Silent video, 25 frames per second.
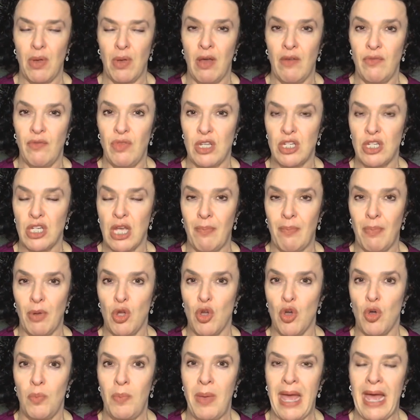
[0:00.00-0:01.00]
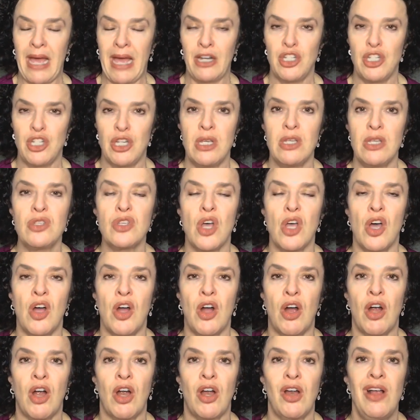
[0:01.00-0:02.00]
of the topical patches
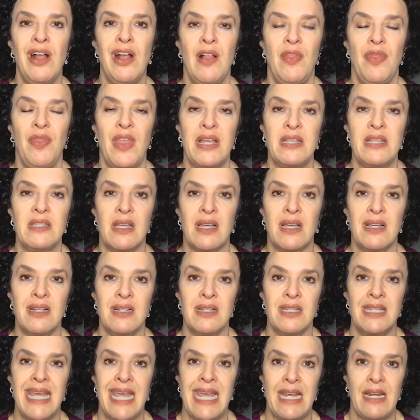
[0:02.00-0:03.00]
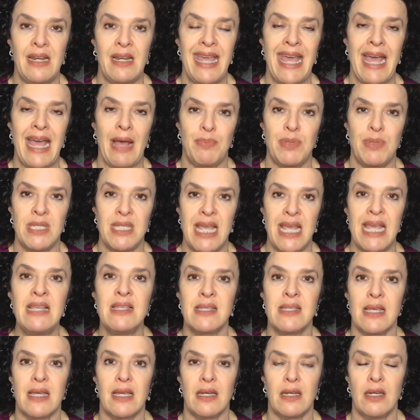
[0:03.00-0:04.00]
are things that contain
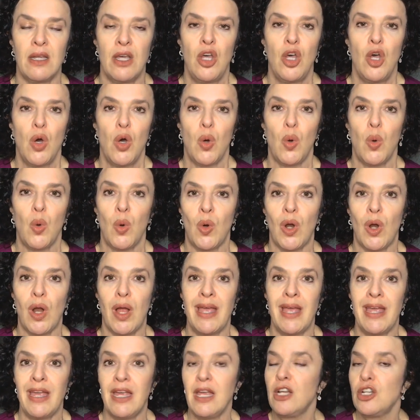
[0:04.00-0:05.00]
capsaicin or a